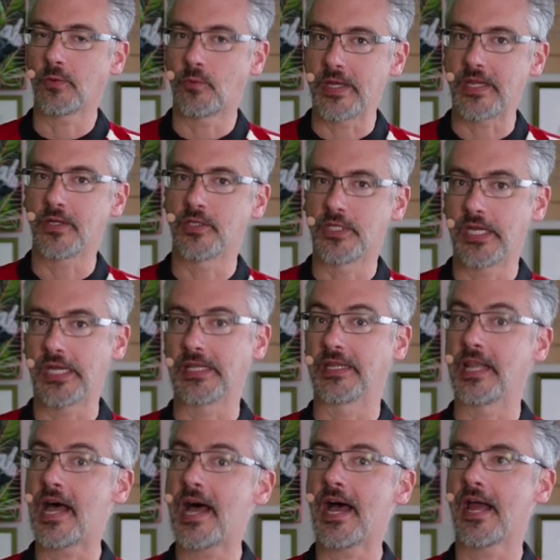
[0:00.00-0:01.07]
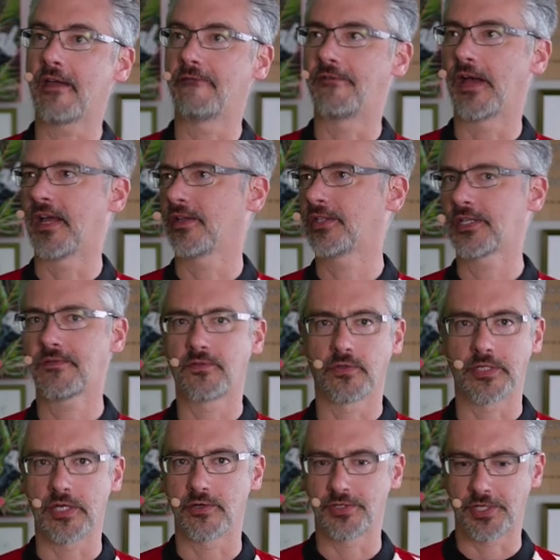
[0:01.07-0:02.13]
We did it live uh, several
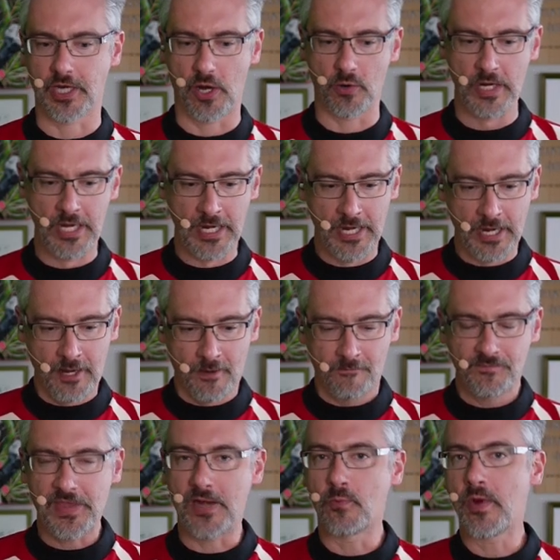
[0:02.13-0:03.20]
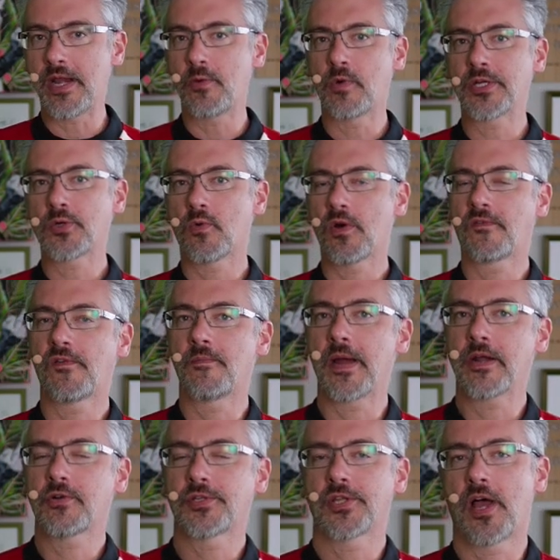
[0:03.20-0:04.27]
years ago and when he went to work for
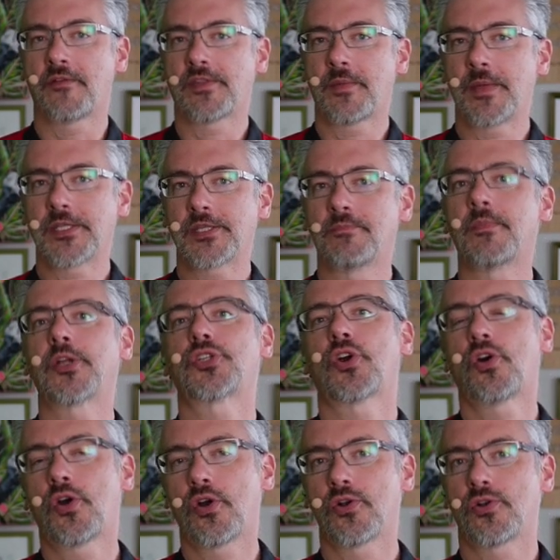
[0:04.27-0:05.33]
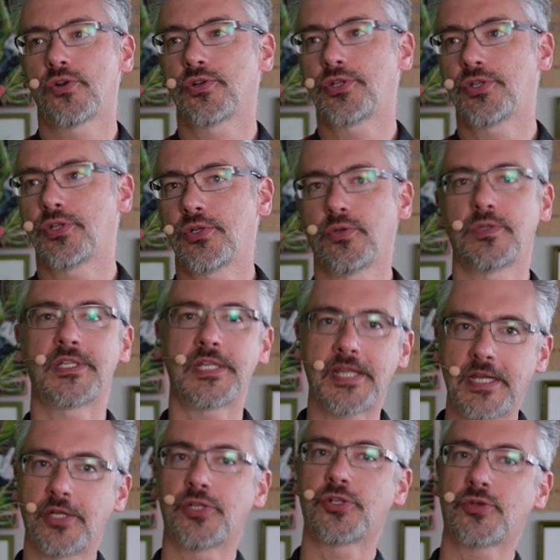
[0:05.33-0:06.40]
Microsoft, that makes it much harder to
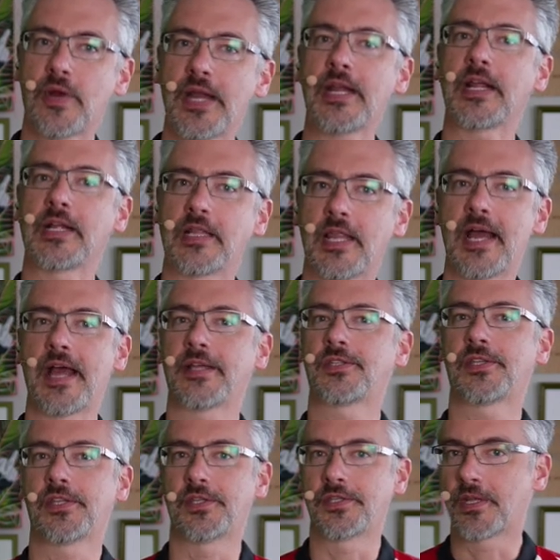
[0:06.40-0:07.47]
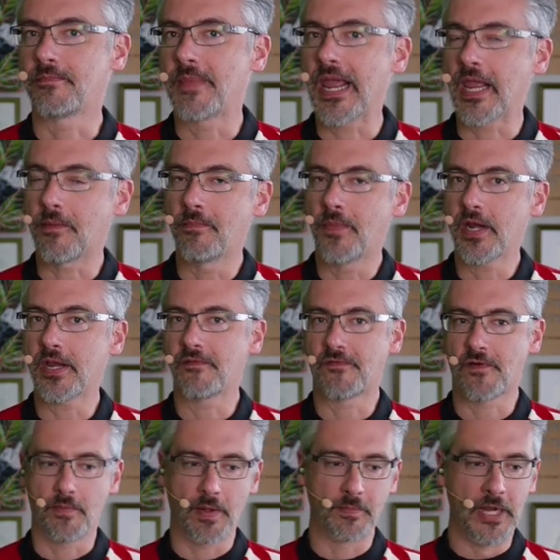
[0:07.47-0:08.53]
teach training classes and make money
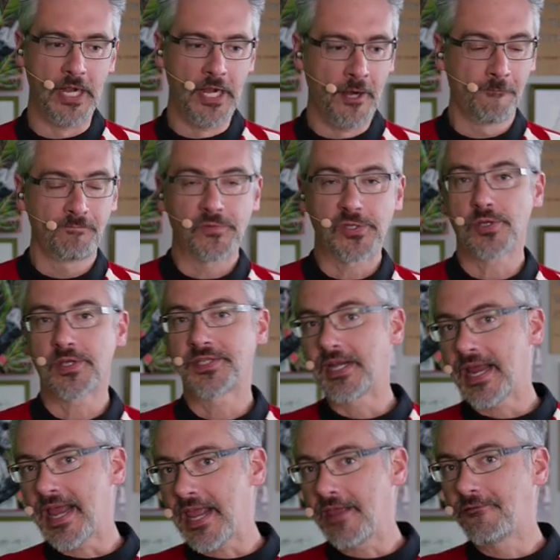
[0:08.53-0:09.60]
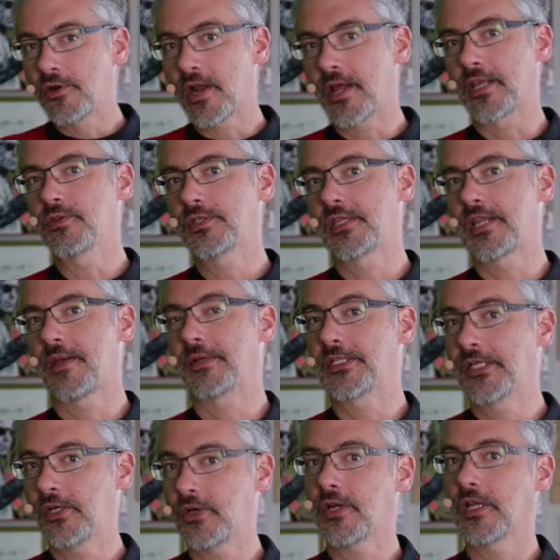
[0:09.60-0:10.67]
from them. So I said, hey, if you're not using that
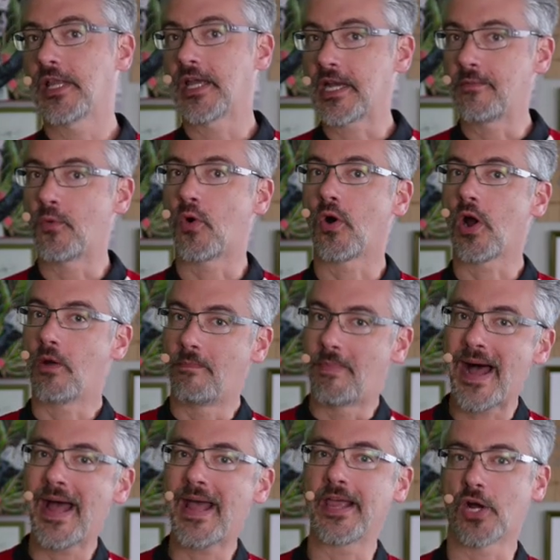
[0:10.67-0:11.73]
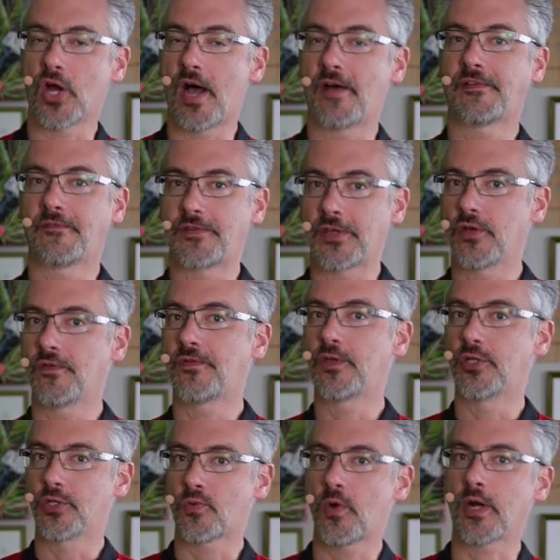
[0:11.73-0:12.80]
material anymore, I'll buy it off of you. If you
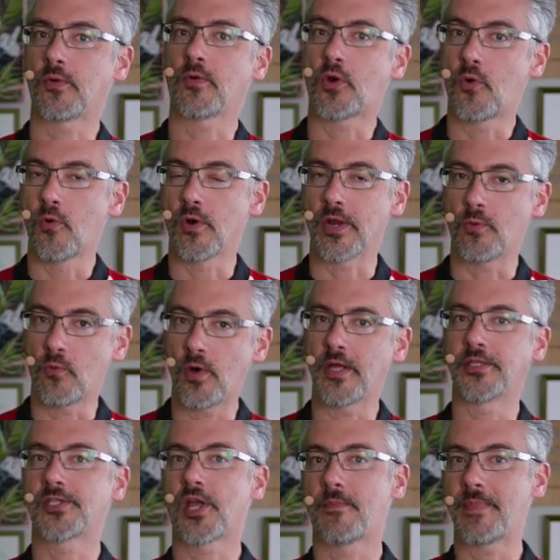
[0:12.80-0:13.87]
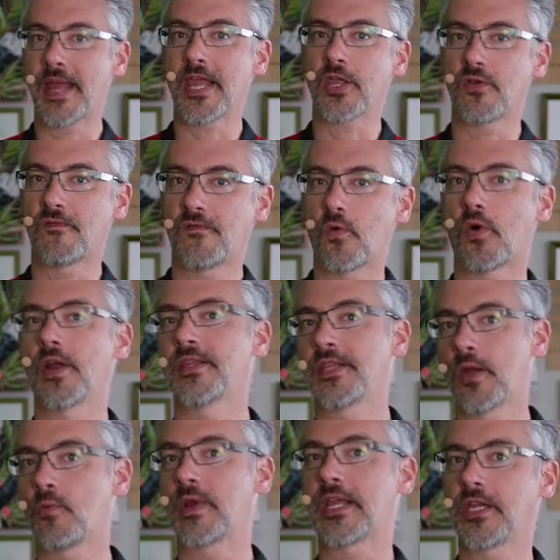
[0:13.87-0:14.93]
just want to record it once, I'll pay you for it.
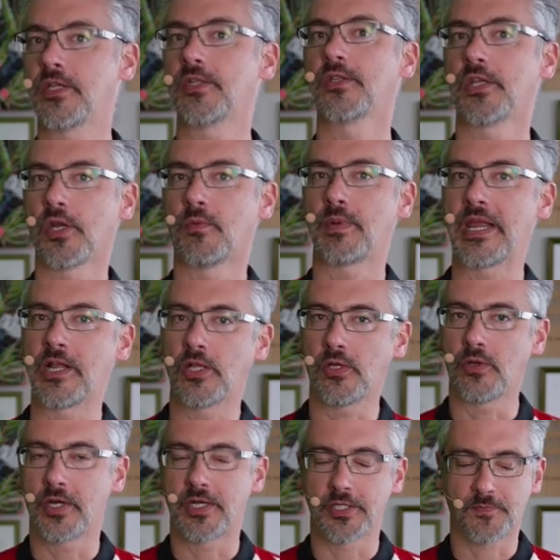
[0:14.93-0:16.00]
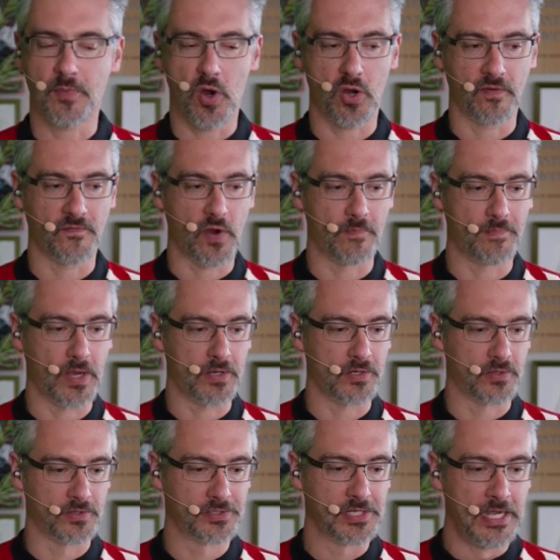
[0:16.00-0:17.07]
Then we can, you know, include it as part of our
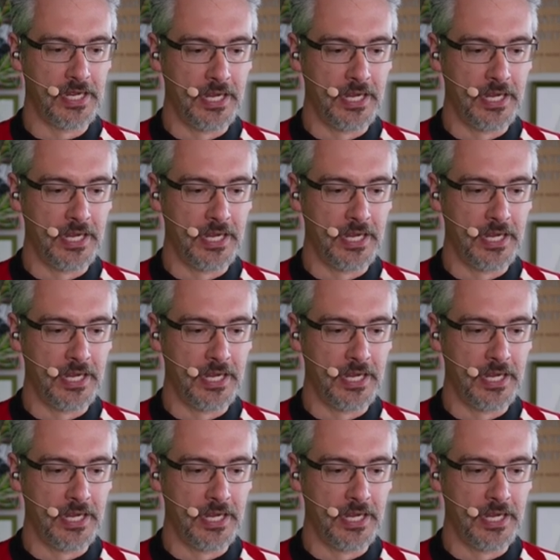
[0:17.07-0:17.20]
bundles.